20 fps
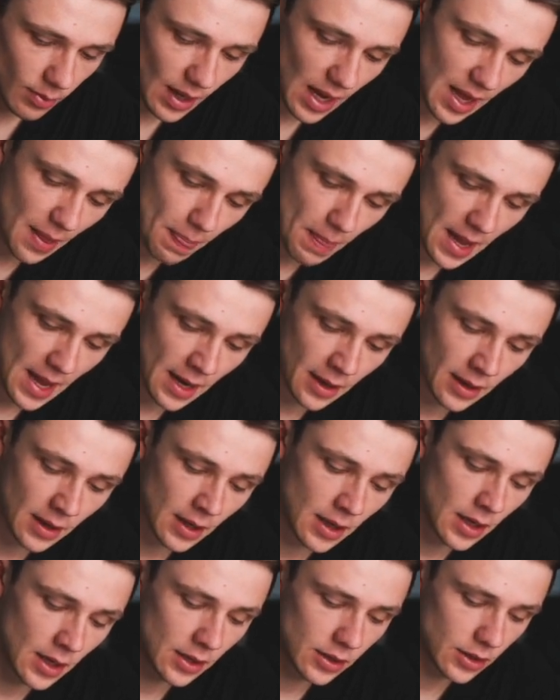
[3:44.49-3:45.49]
and then
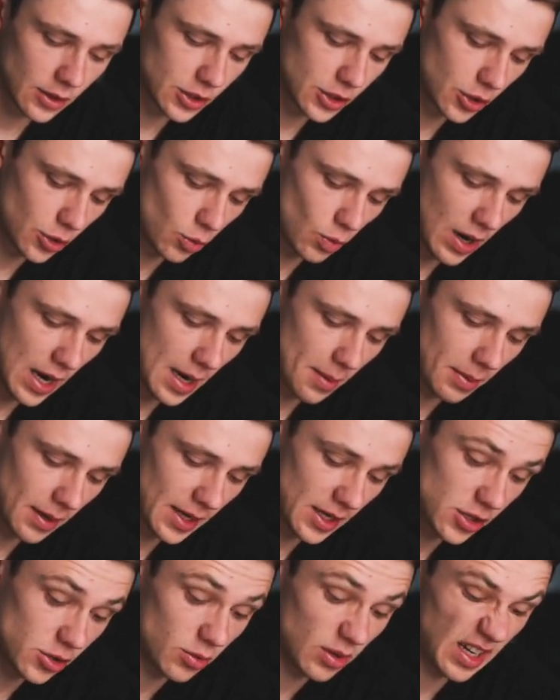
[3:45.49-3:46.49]
the 2 wide
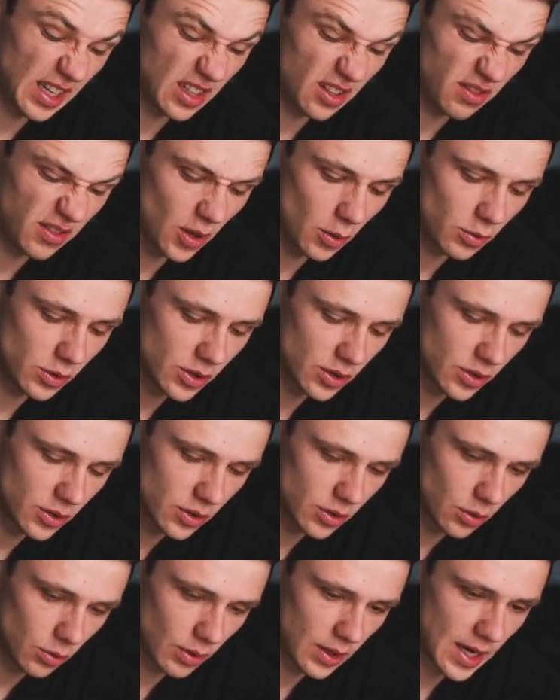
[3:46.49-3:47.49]
players who are like the
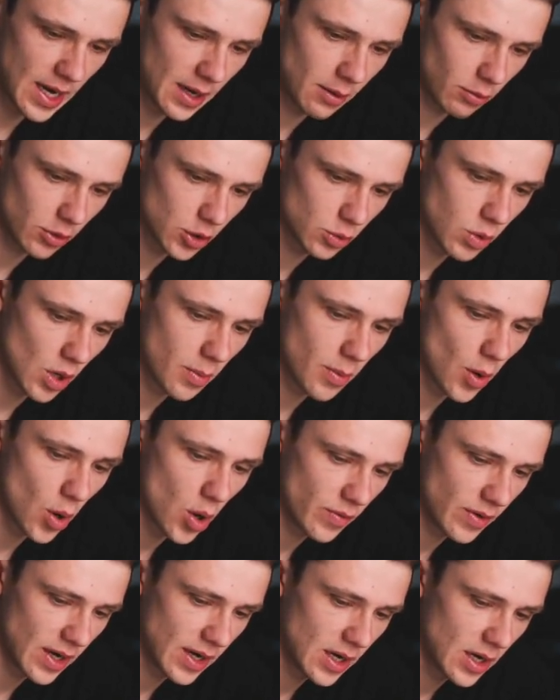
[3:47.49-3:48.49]
floaters, okay, will swap
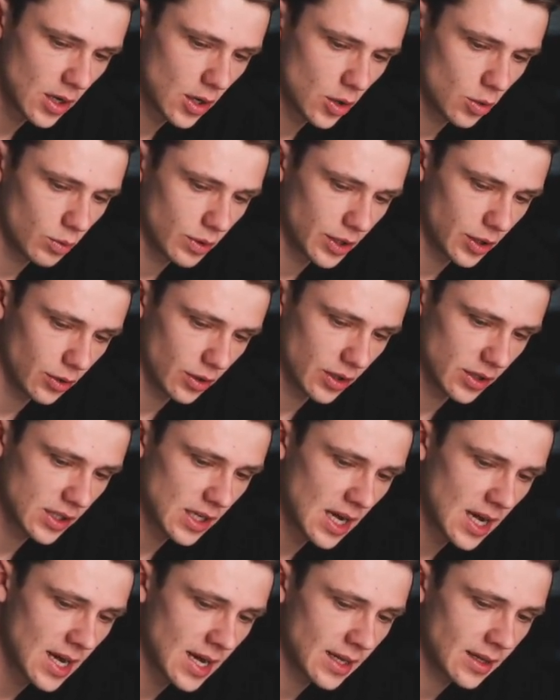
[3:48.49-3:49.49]
over with the other
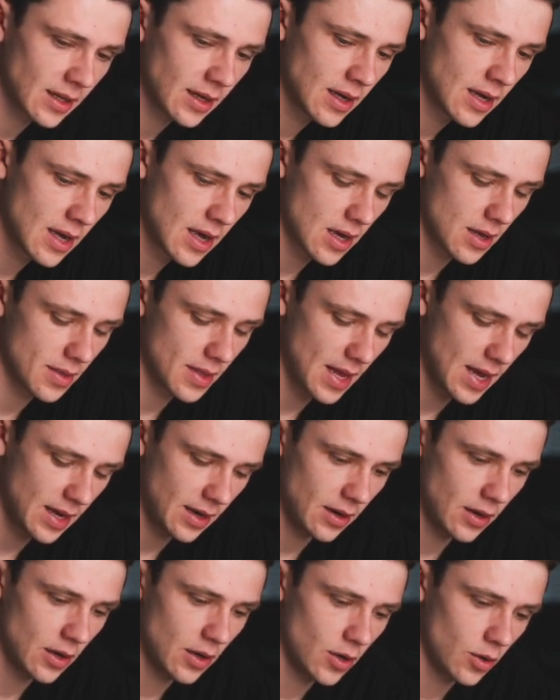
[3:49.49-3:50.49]
side, and
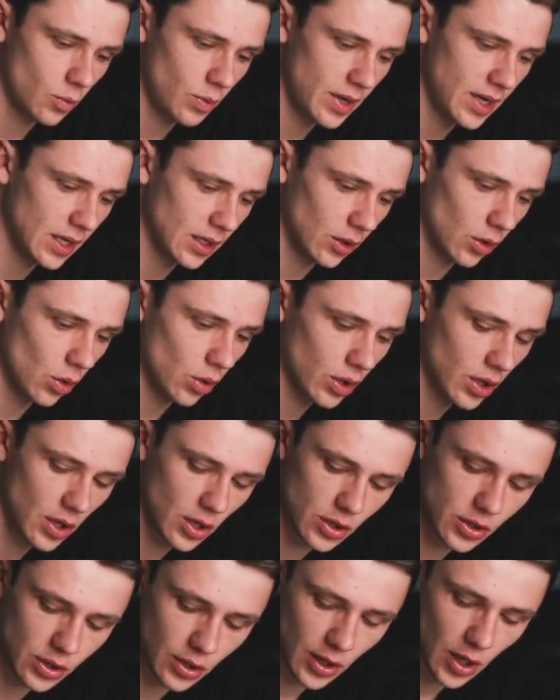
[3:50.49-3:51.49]
then we can look
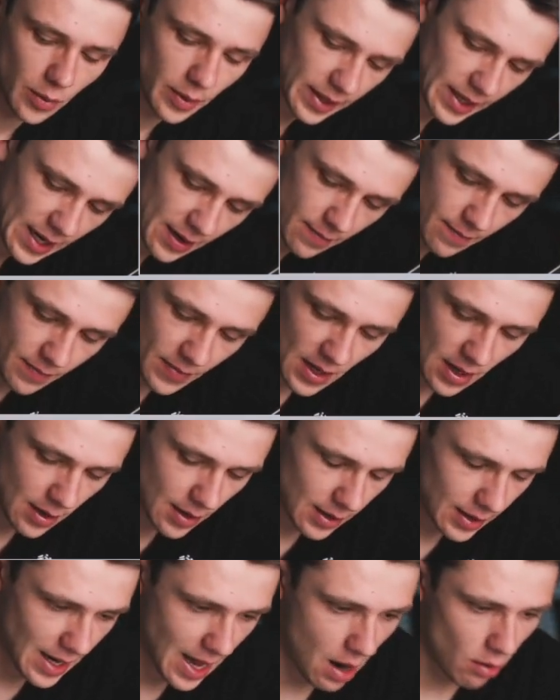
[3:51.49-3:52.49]
to go again.
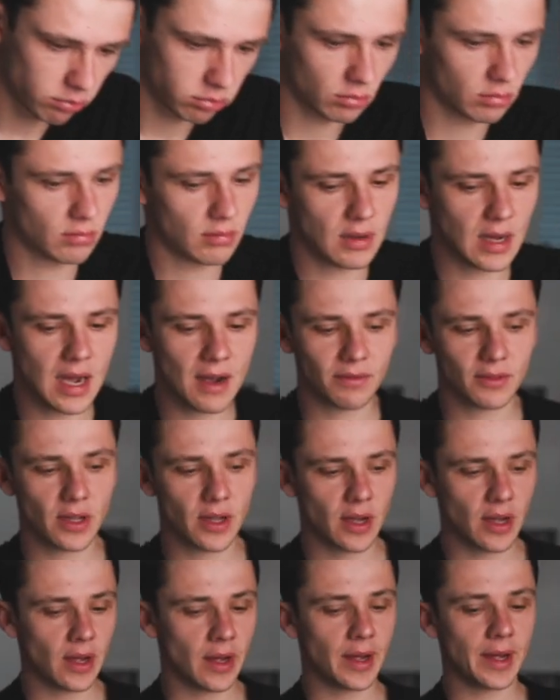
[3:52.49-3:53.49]
Now,
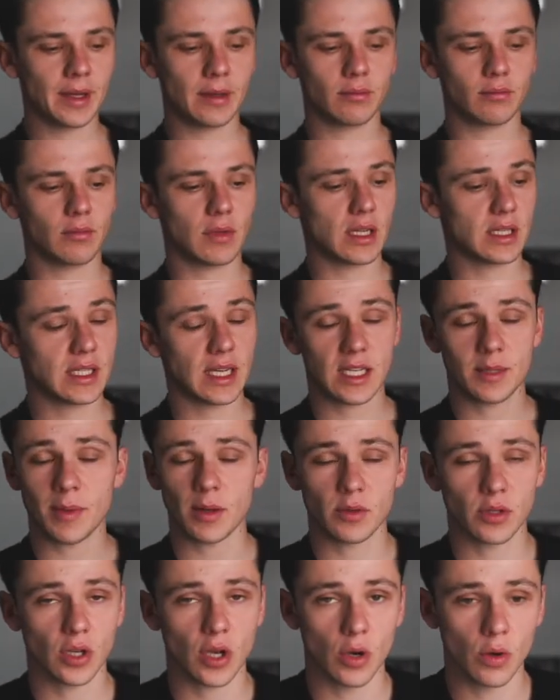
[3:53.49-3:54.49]
after a set
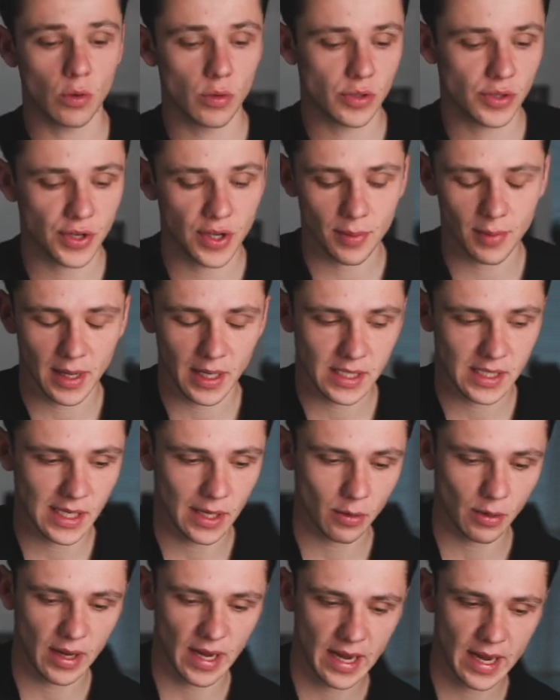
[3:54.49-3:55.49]
amount of goals, so you might
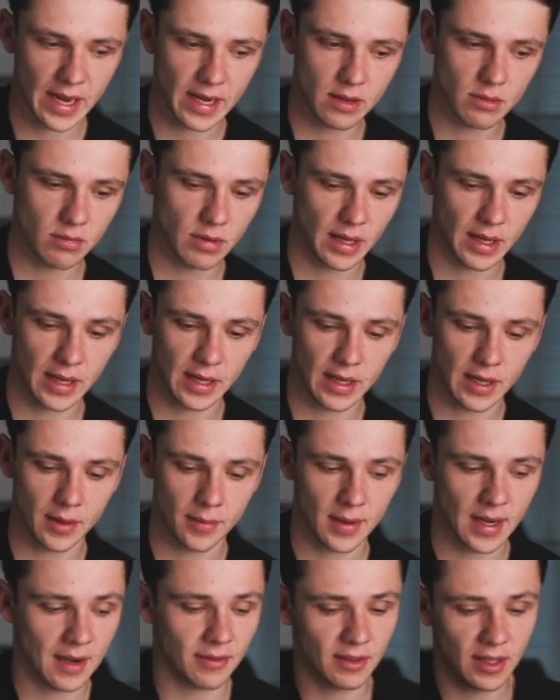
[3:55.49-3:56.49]
say, okay,
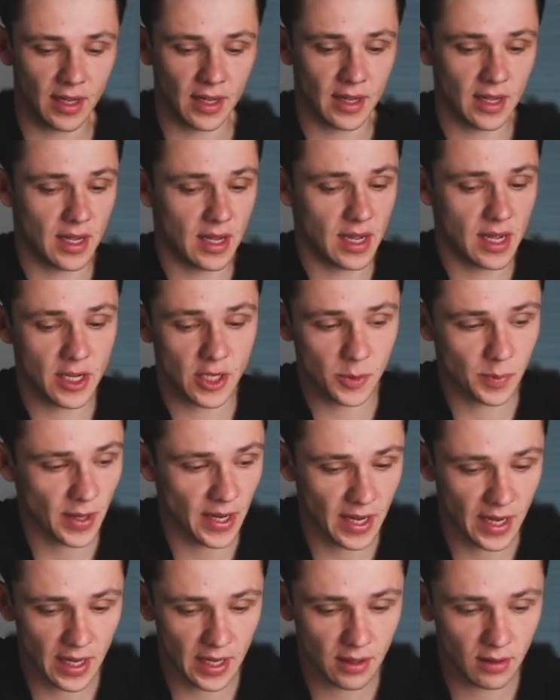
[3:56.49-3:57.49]
after each
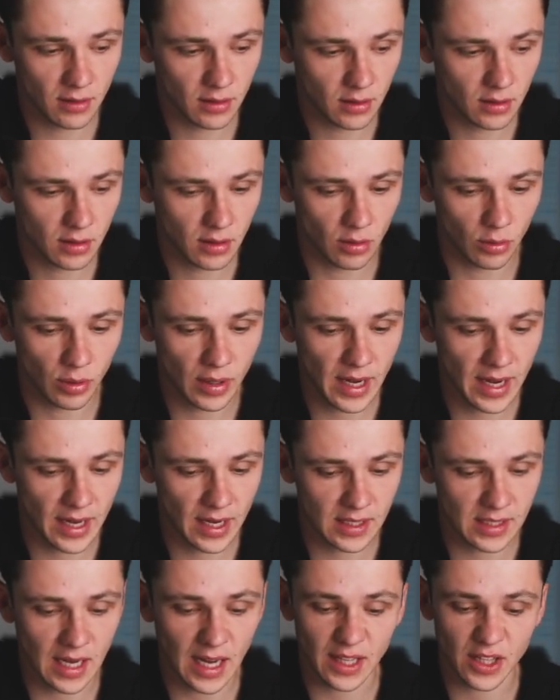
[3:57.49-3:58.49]
pair, okay,
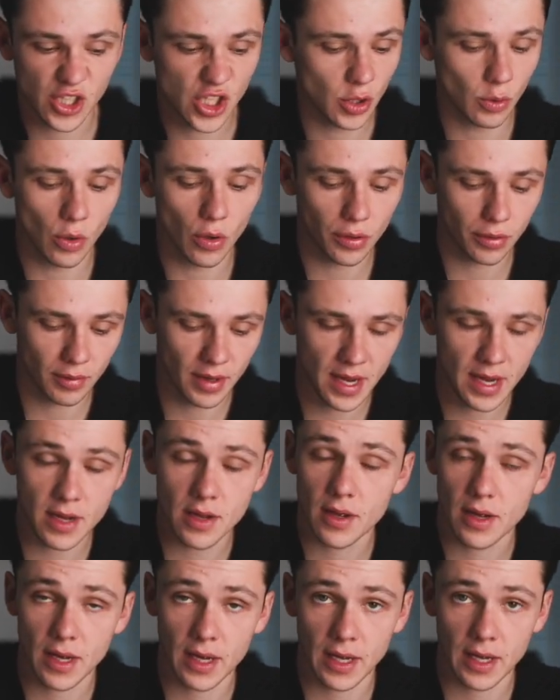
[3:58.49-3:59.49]
has had 2 or
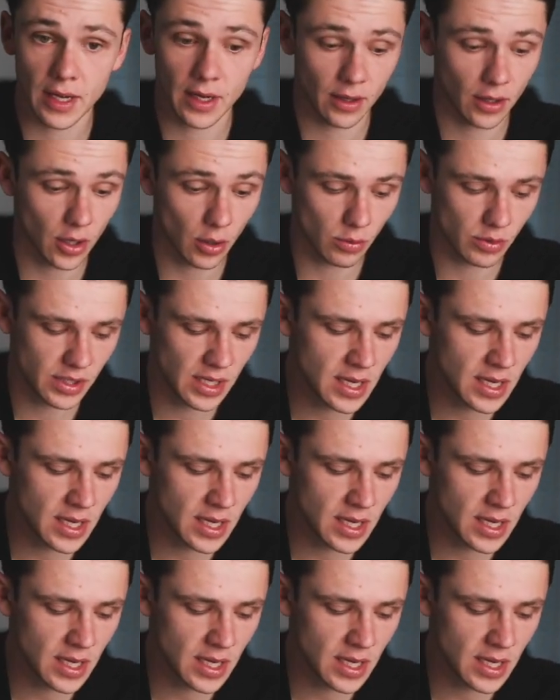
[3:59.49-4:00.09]
3 goals